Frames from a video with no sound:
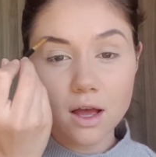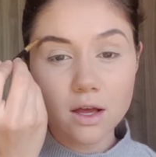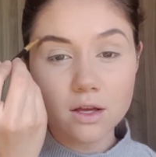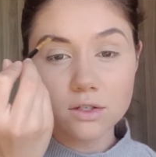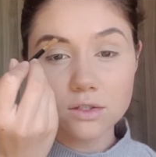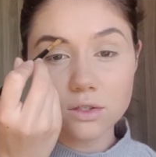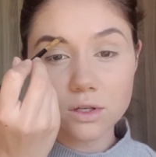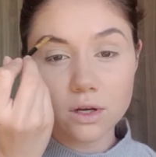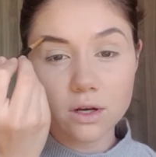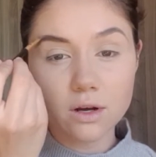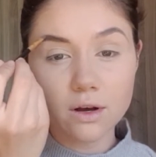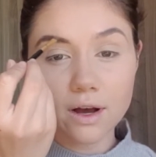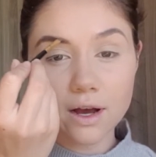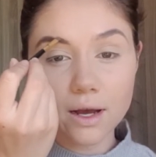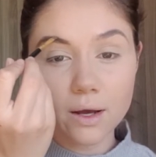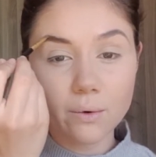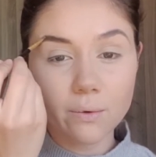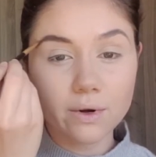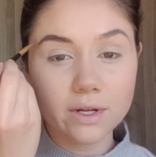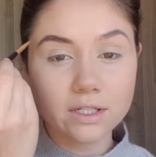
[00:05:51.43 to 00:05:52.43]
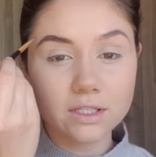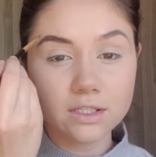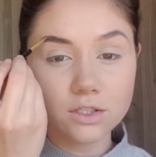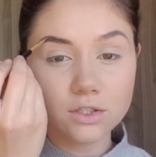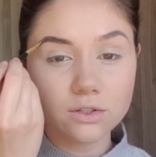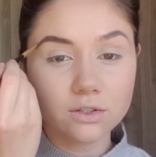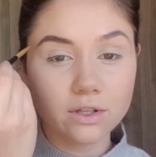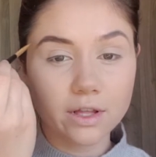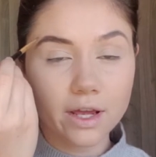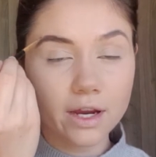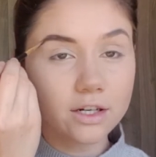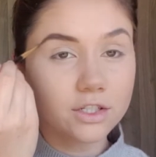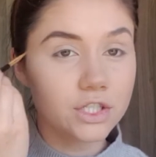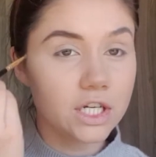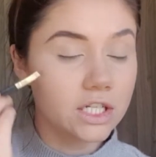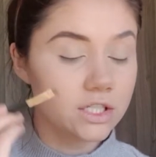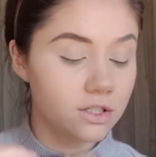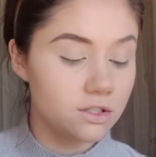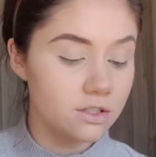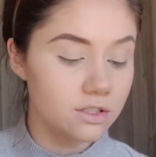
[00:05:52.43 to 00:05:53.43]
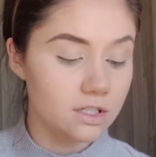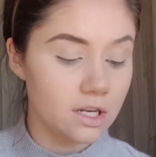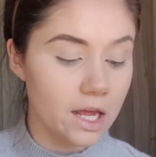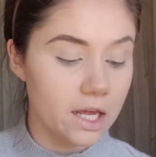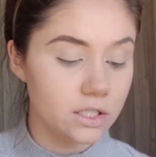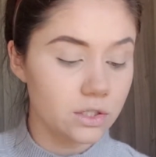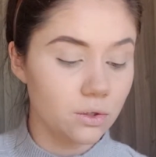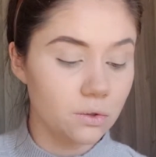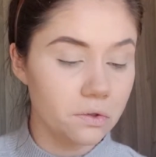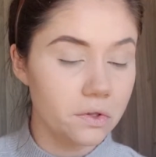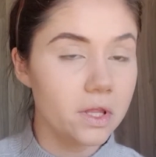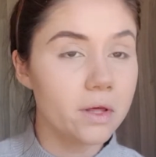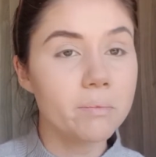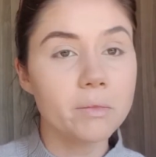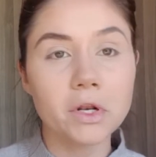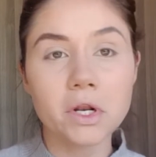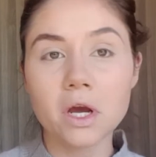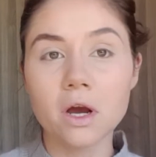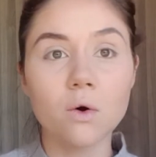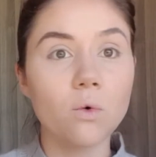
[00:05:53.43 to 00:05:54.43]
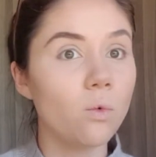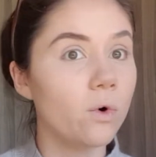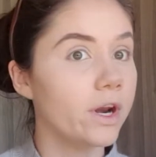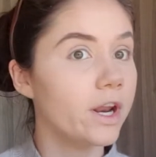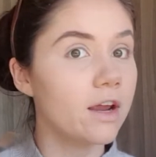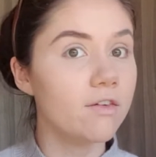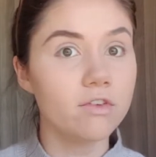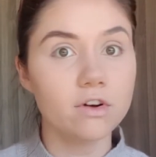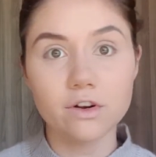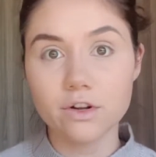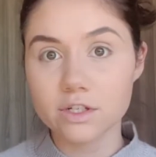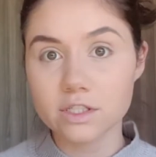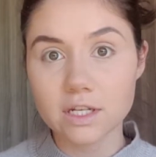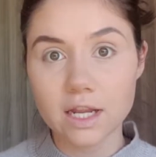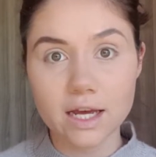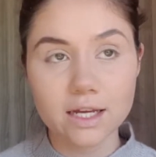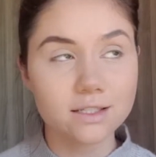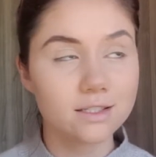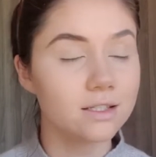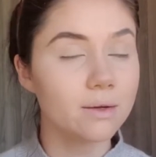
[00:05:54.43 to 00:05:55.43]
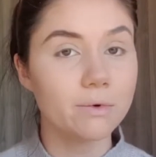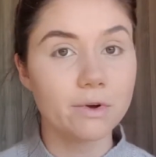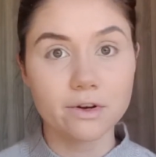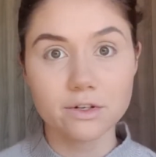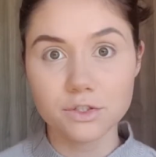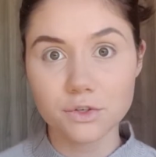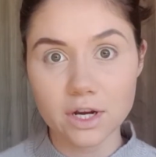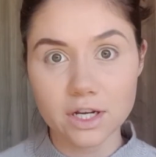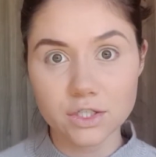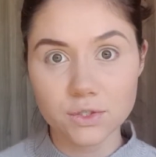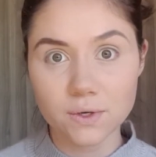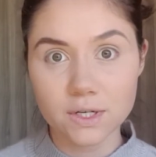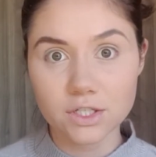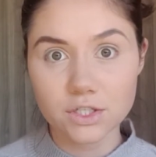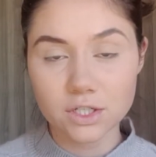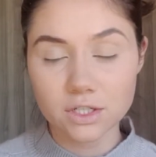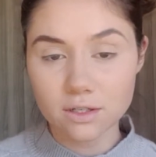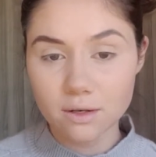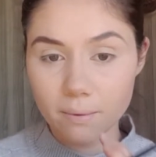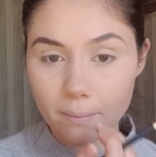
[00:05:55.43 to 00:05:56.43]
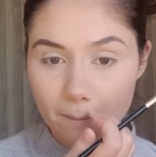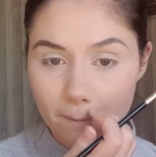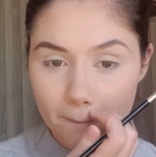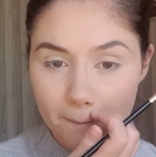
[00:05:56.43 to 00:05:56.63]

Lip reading: So I went to the hairdressers and I told them, you know, whatever looks nice, I'm going to graduation.